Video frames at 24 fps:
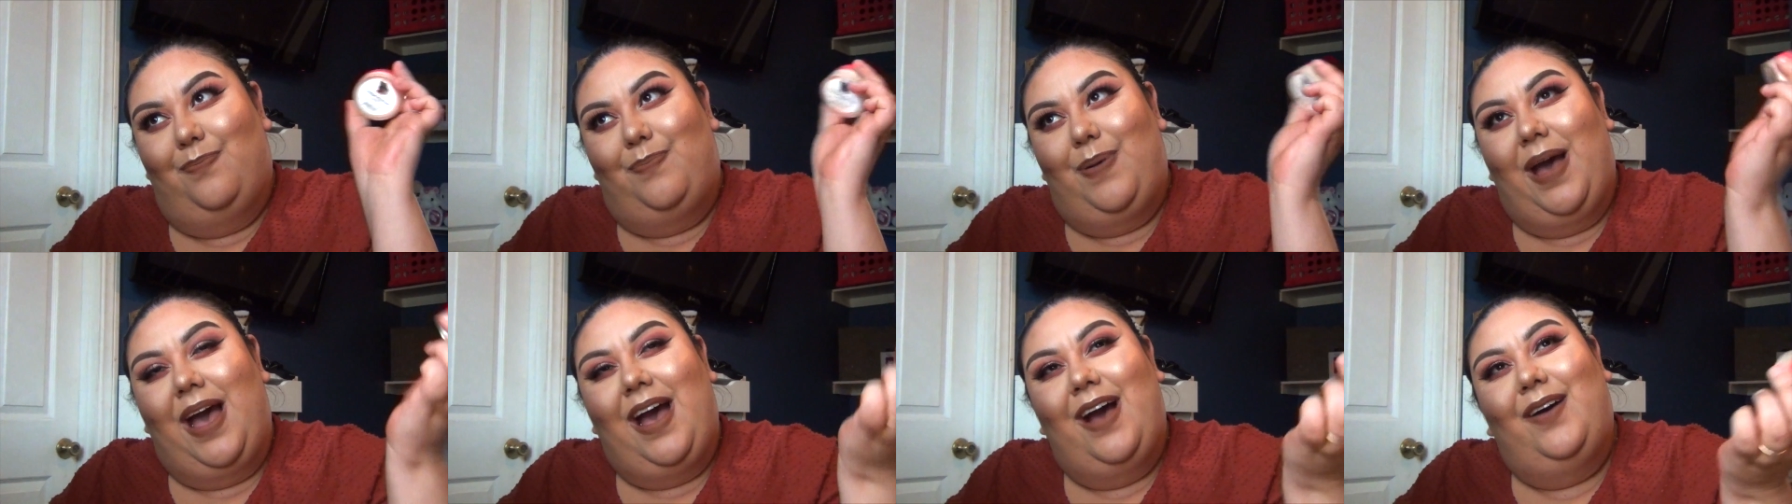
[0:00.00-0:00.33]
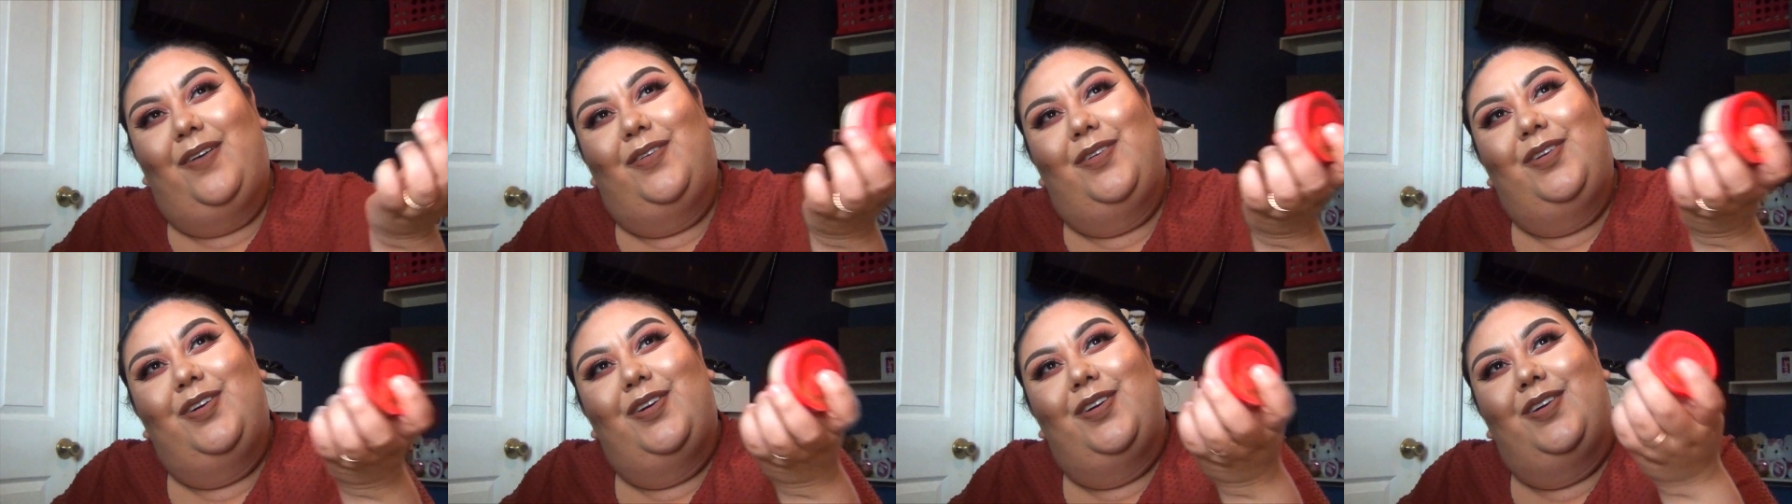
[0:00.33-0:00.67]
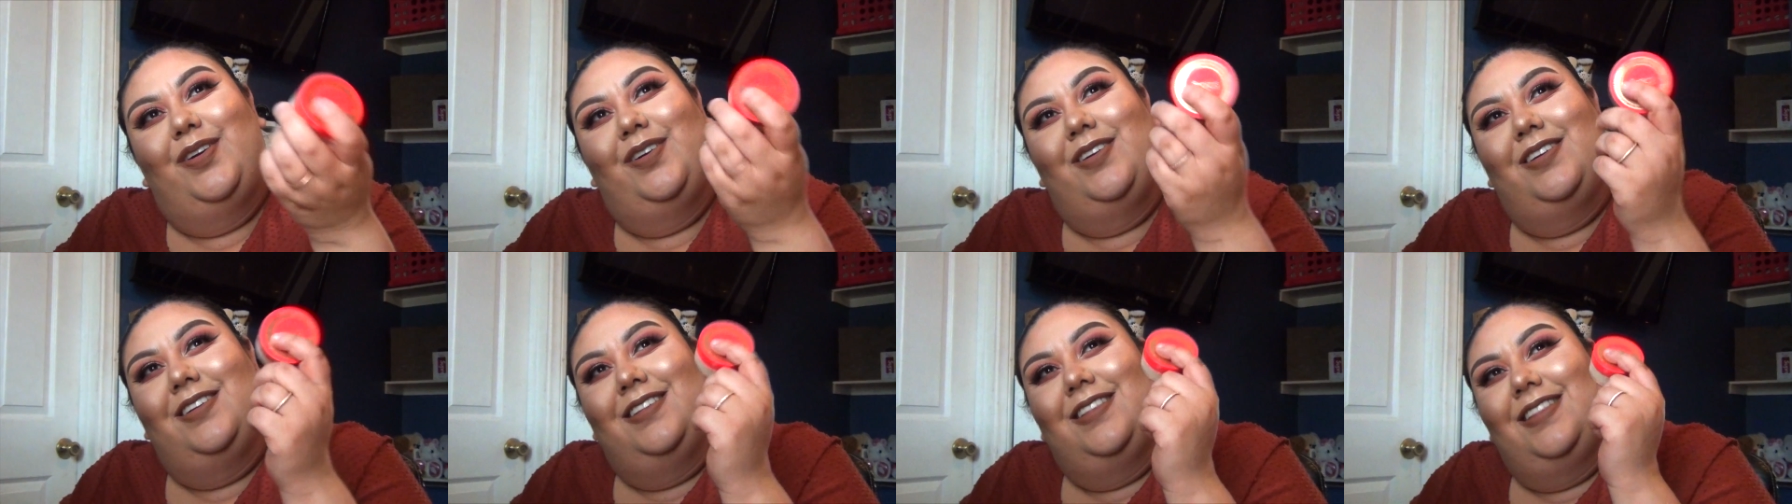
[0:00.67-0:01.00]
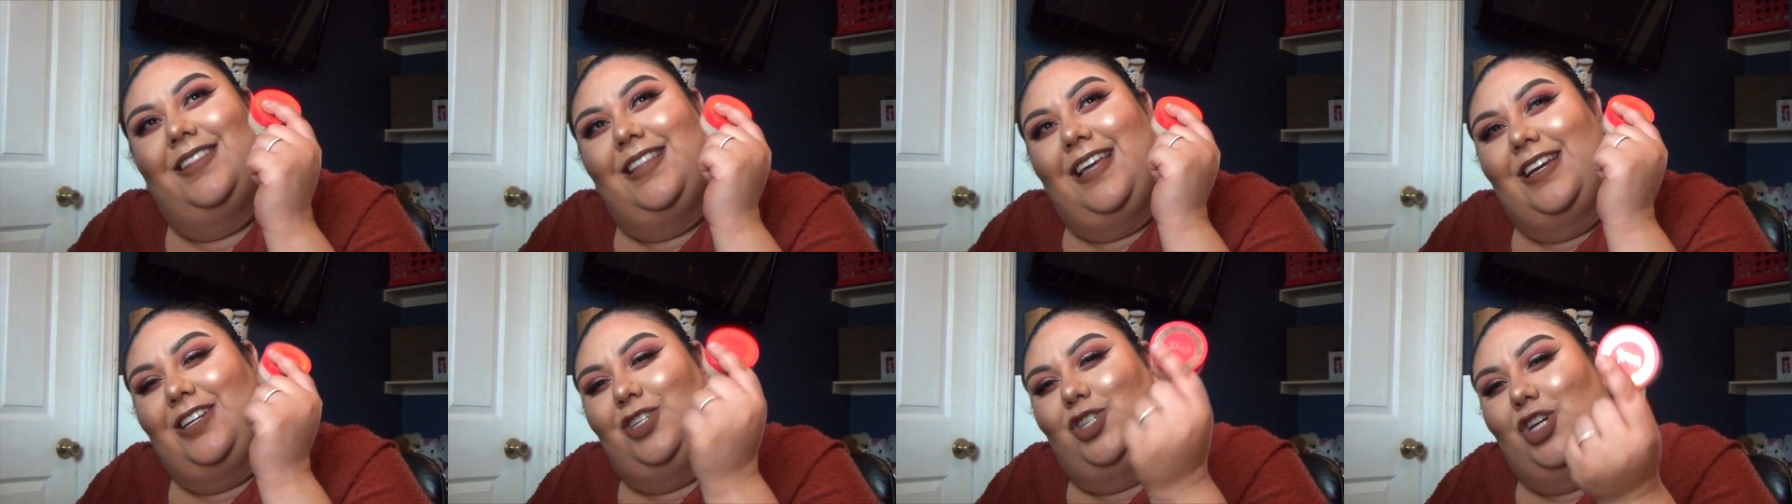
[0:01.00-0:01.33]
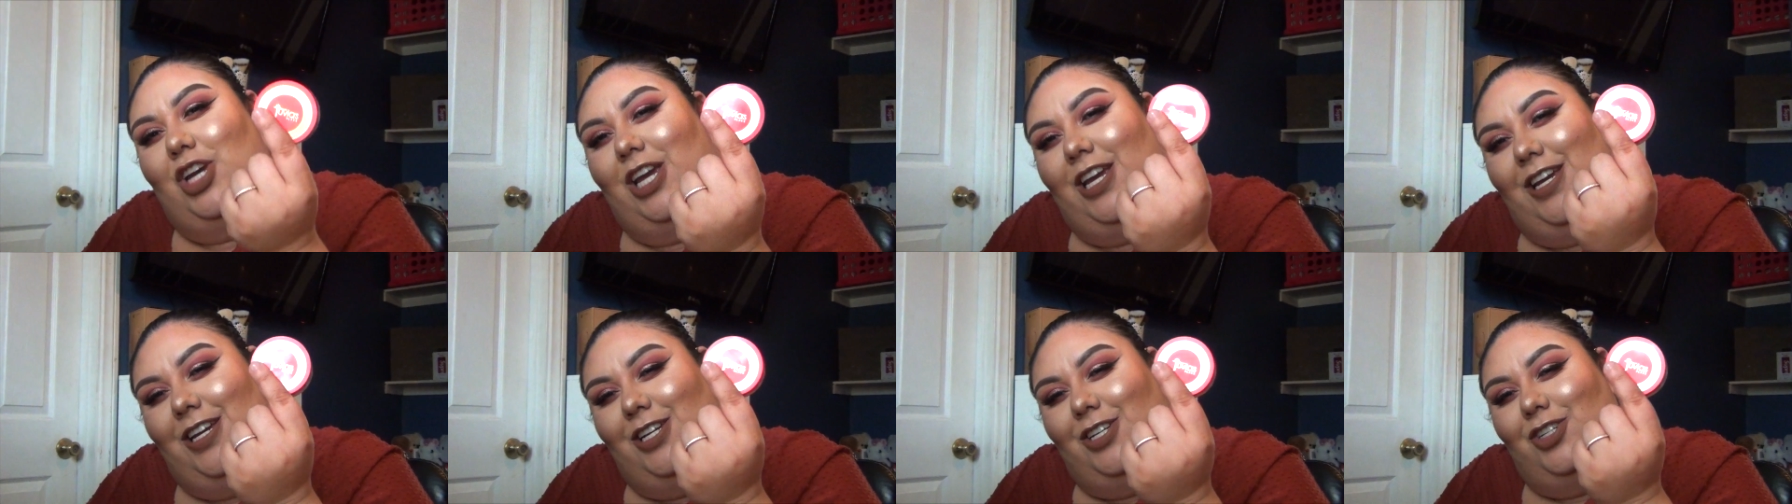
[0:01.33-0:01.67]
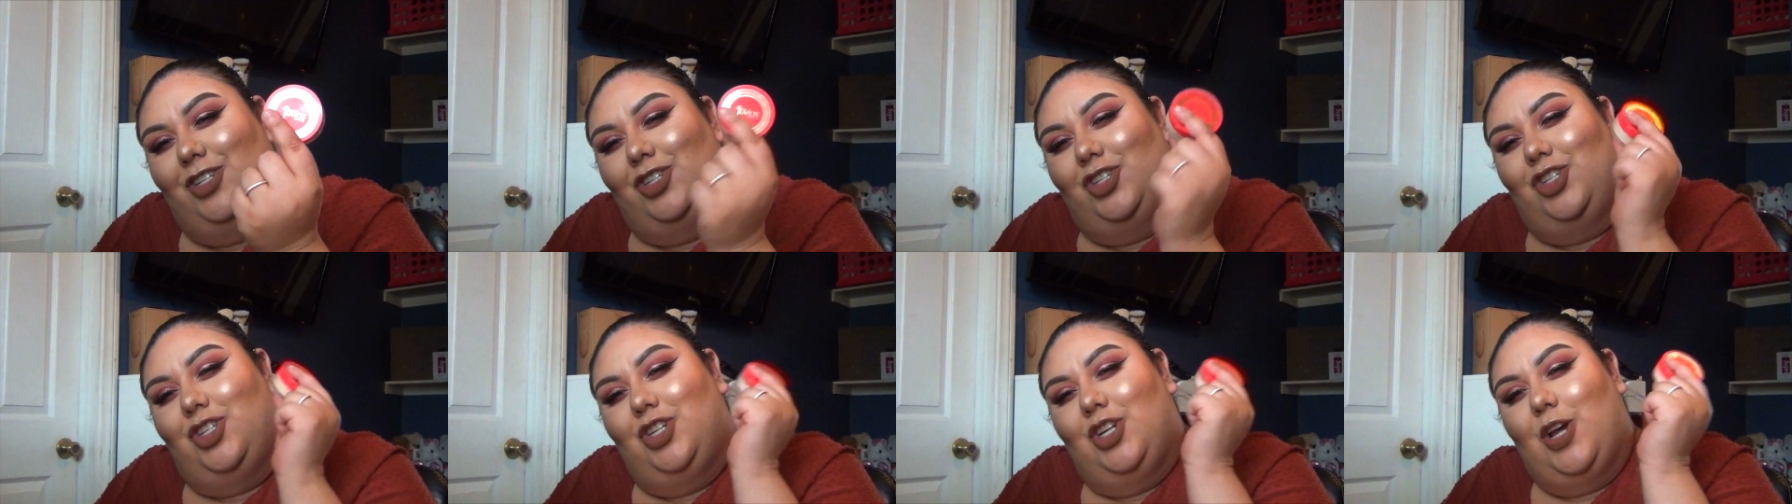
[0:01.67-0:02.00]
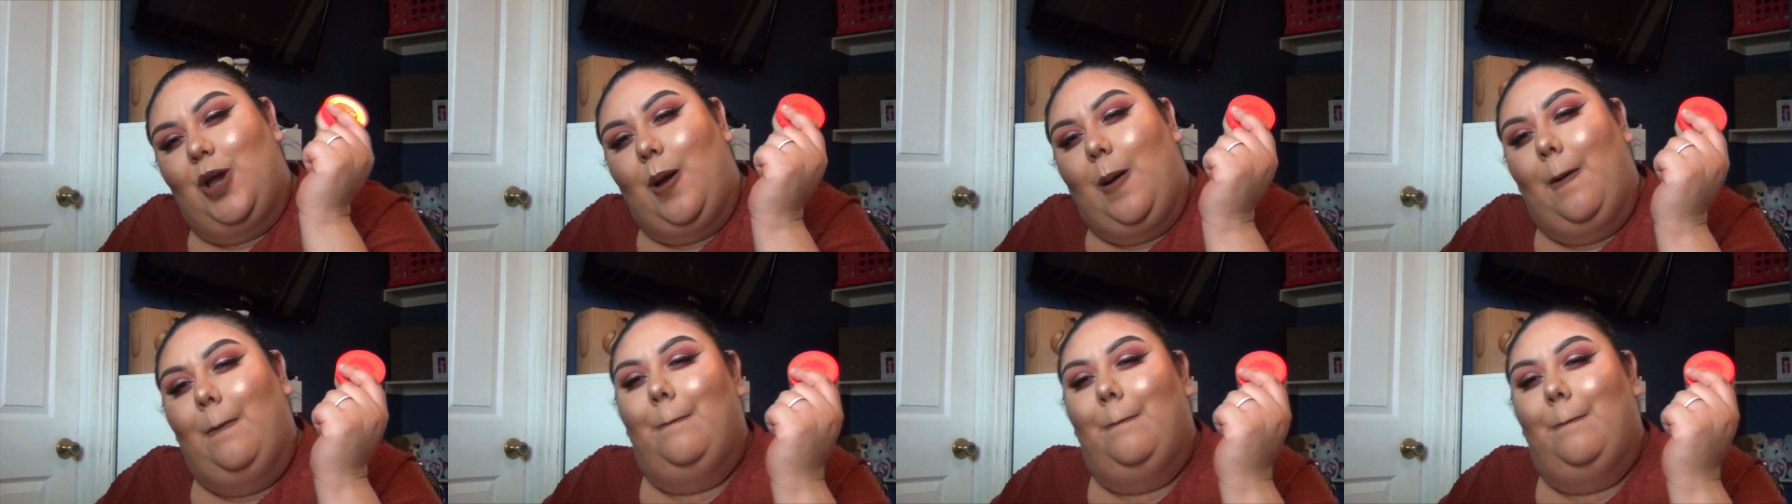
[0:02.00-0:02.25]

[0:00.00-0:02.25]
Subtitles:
powder that changed